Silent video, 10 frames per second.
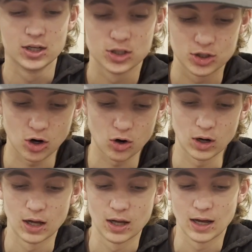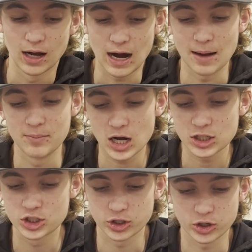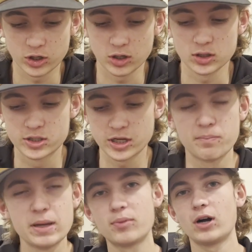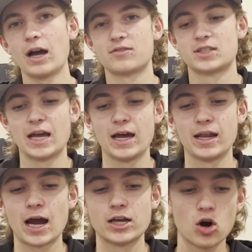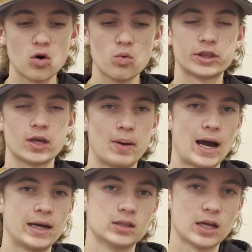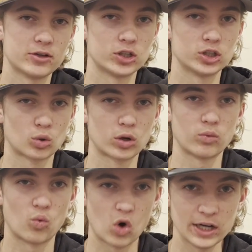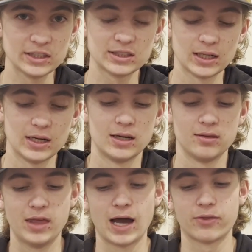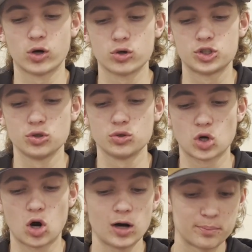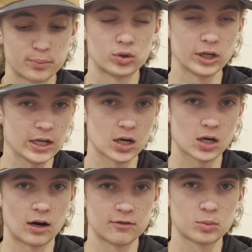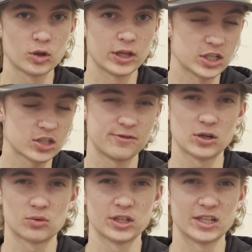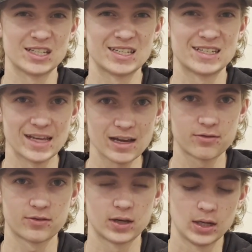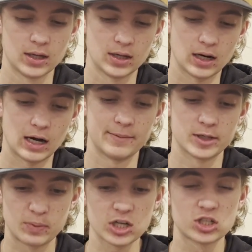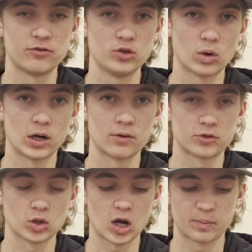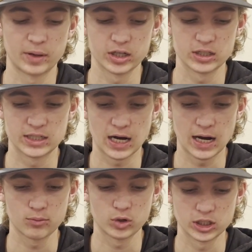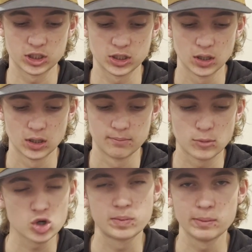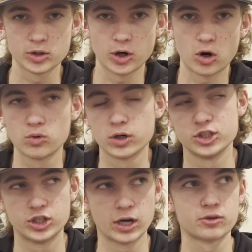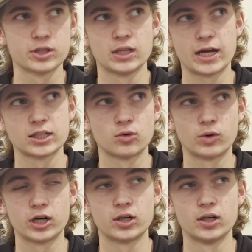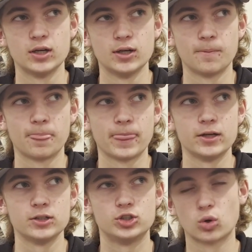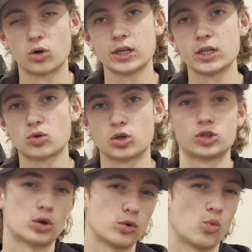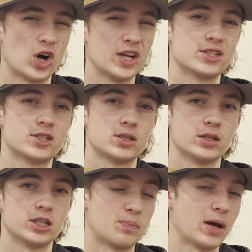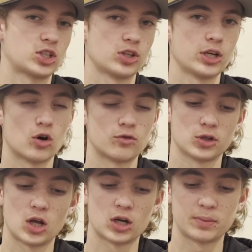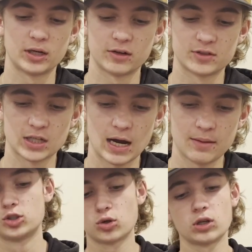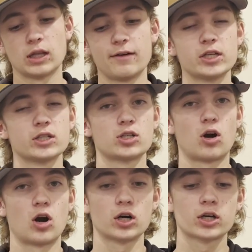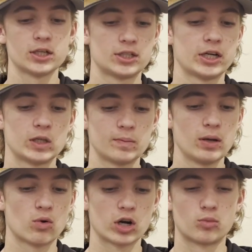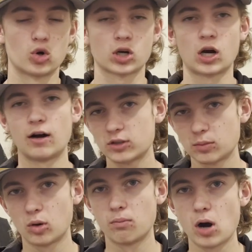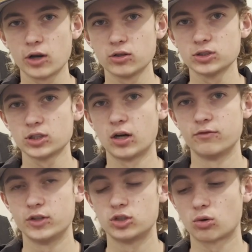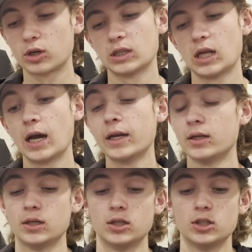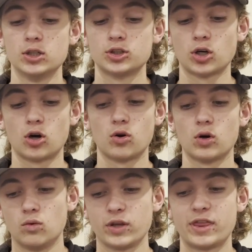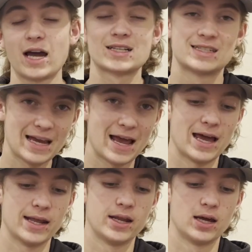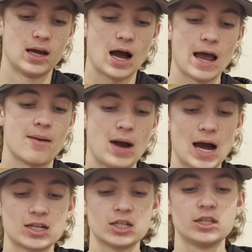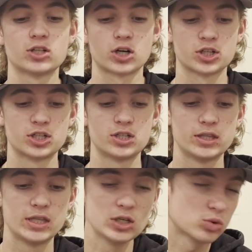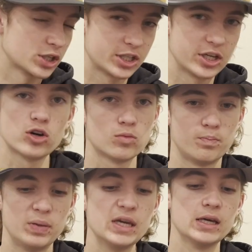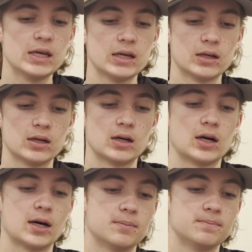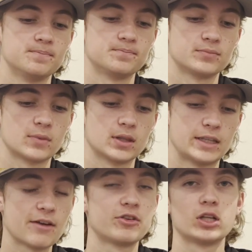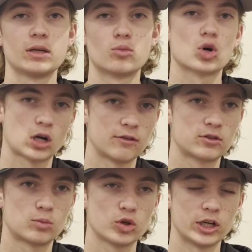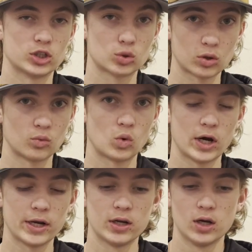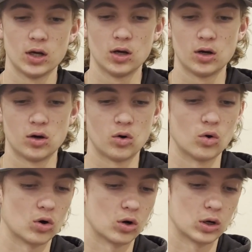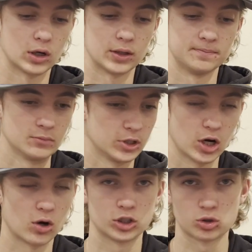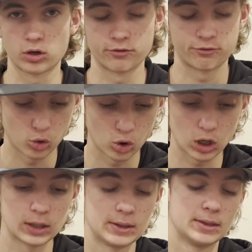So I'm not sure. Some people have said, I know with the patent leather Jordan 1s, that those shoes are pretty uncomfortable. They just feel really stiff, especially if you wear them for long periods of time, which most people don't generally like to wear Jordans or Jordan 1s, especially over a long period of time. Jordan 11s are considered to be one of the more comfortable models of the Jordan line. So with that said, I imagine these would still be definitely more comfortable than a Jordan 1 or, you know, a Jordan 4.